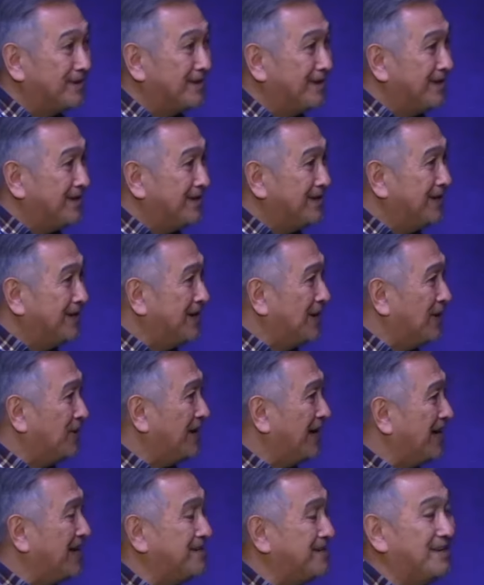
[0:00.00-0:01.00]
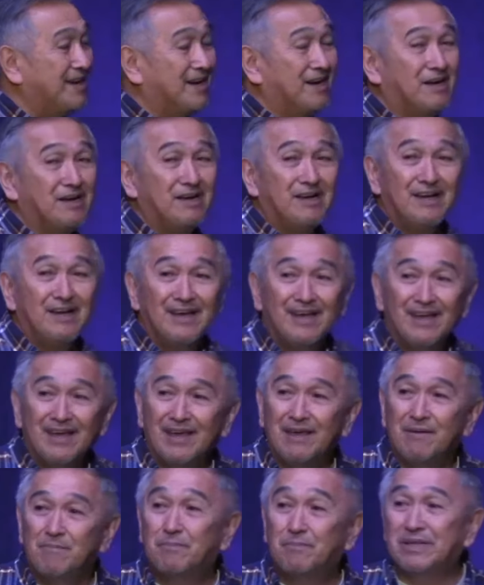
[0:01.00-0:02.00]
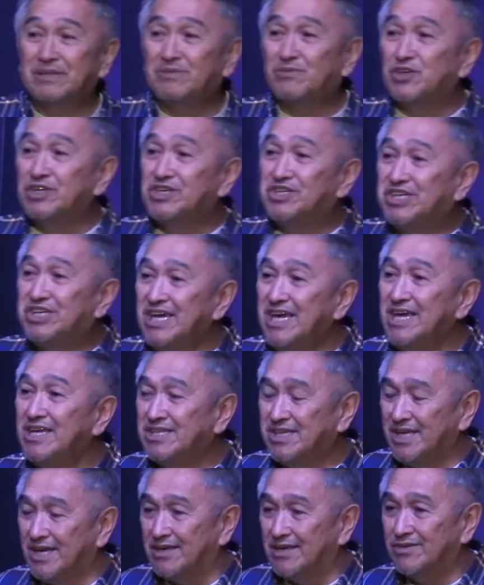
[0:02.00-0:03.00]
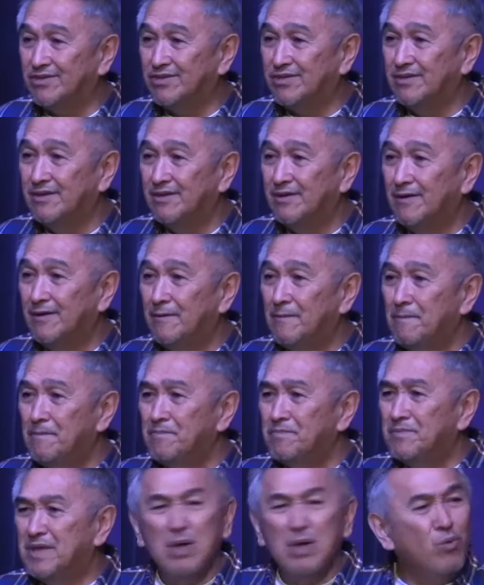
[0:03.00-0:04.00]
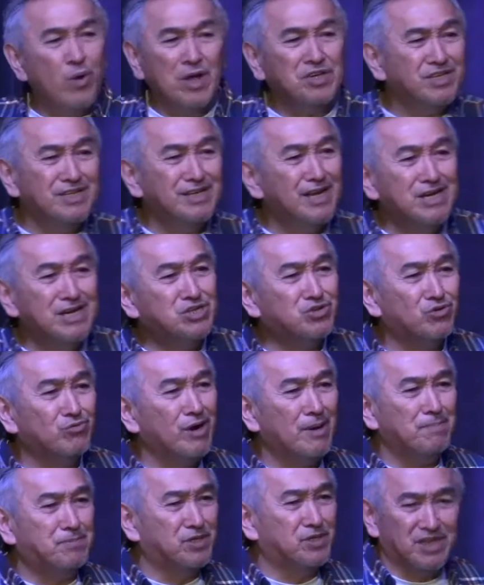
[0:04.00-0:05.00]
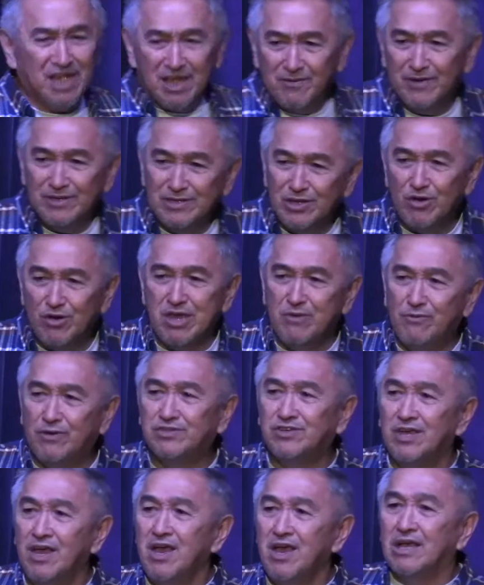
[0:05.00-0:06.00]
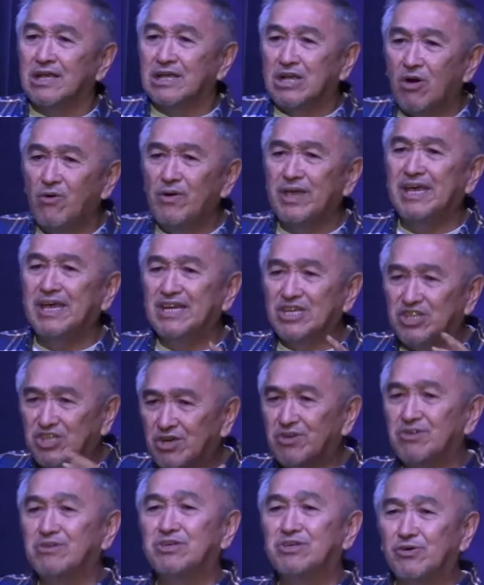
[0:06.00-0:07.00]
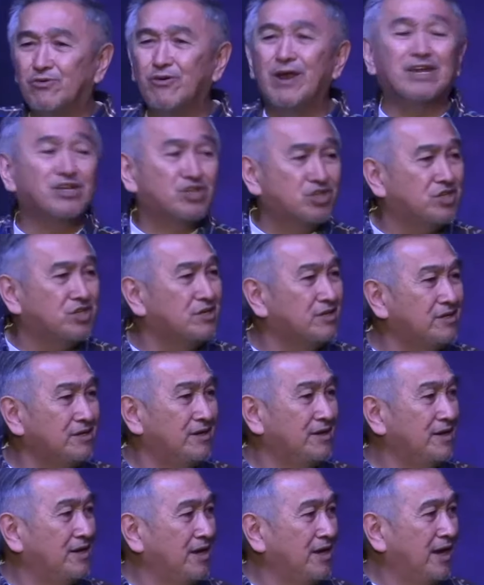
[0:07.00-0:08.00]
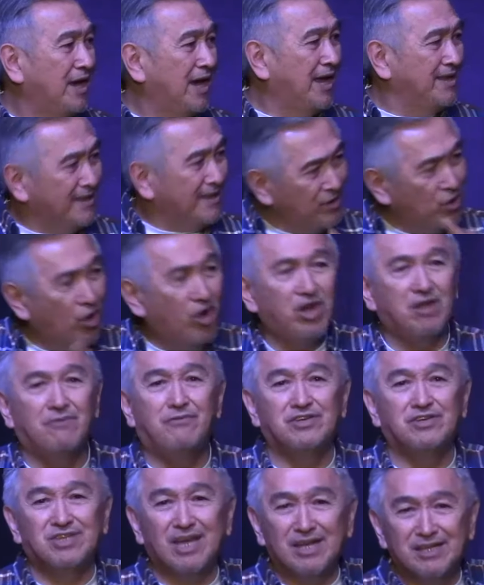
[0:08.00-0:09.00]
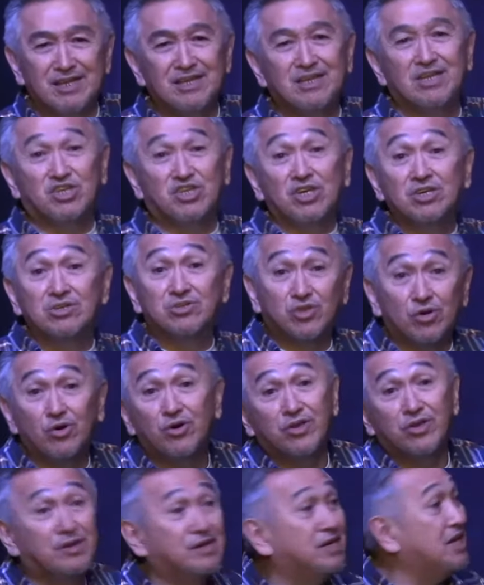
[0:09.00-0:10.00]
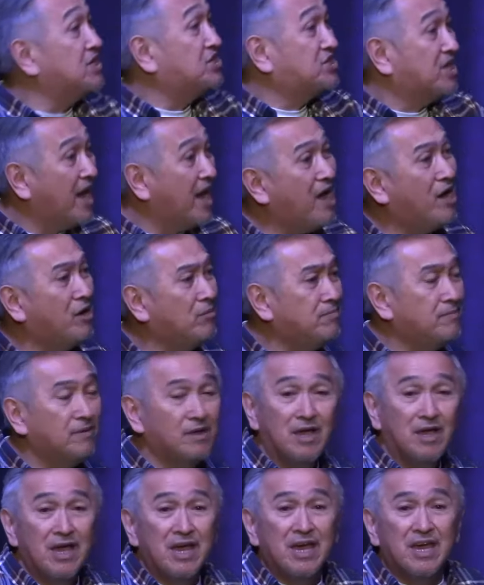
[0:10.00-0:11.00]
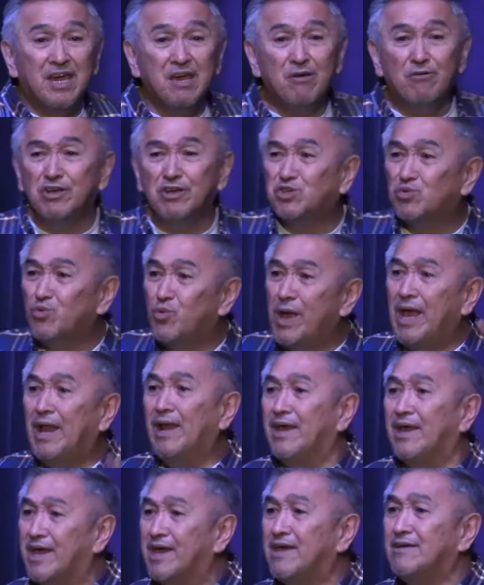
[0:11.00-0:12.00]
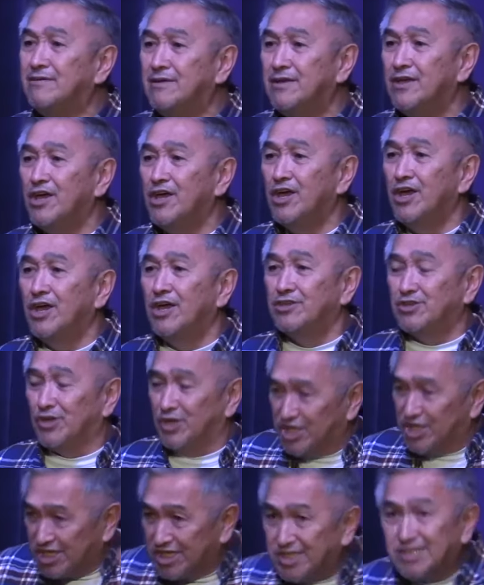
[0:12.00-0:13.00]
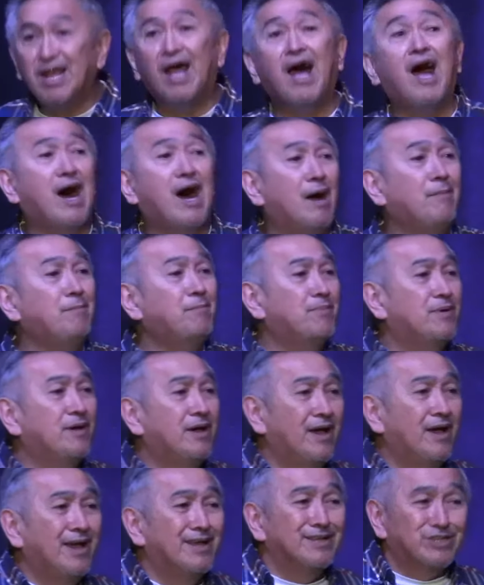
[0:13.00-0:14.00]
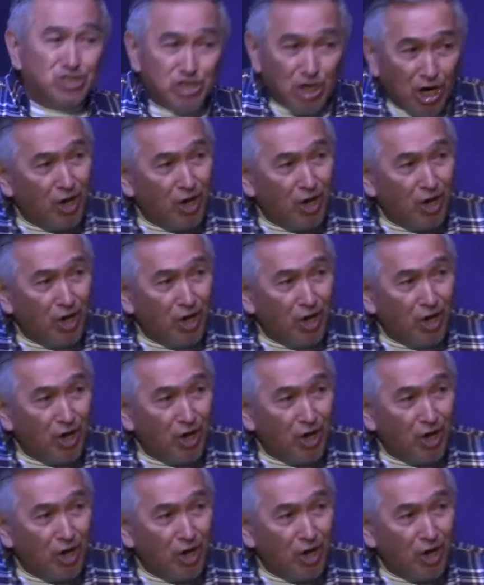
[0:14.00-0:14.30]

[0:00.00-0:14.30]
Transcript: you know, and, uh, but to Jesus, it wasn't an interruption, even though he was going in a certain direction. And then all of a sudden, the centurion needs help. He was willing to stop, turn